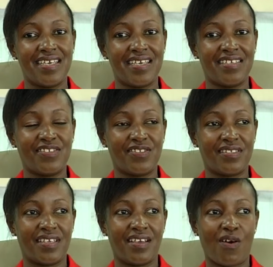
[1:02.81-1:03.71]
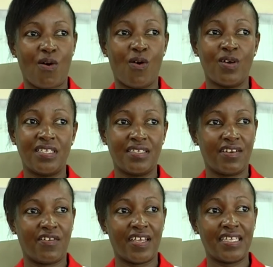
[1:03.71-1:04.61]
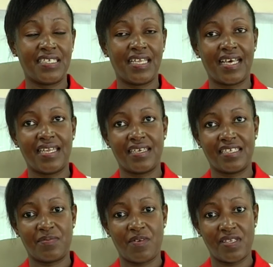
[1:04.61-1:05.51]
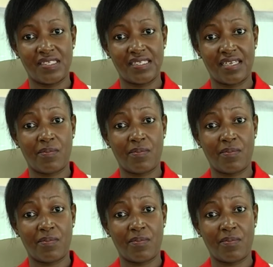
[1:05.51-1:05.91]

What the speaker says: is on creating learning experiences and a